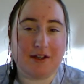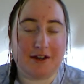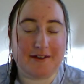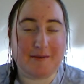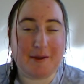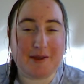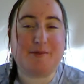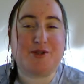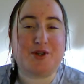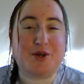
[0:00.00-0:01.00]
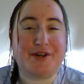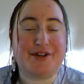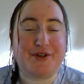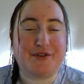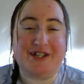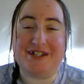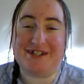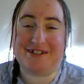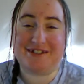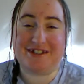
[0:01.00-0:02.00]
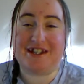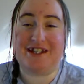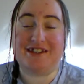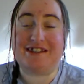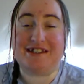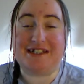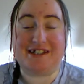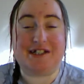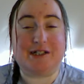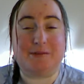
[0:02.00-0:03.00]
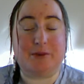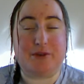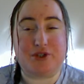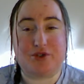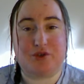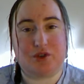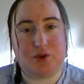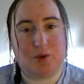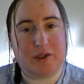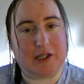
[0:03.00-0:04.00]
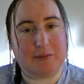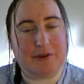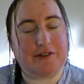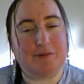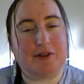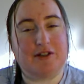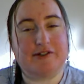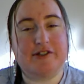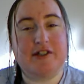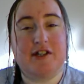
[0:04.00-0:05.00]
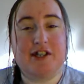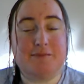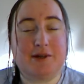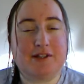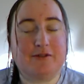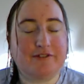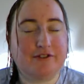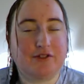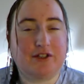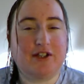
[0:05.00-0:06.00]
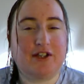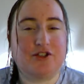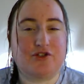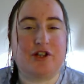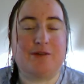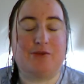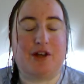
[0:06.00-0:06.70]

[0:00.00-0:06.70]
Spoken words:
I spent the majority of yesterday setting it up, which took all day pretty much, but that was really enjoyable.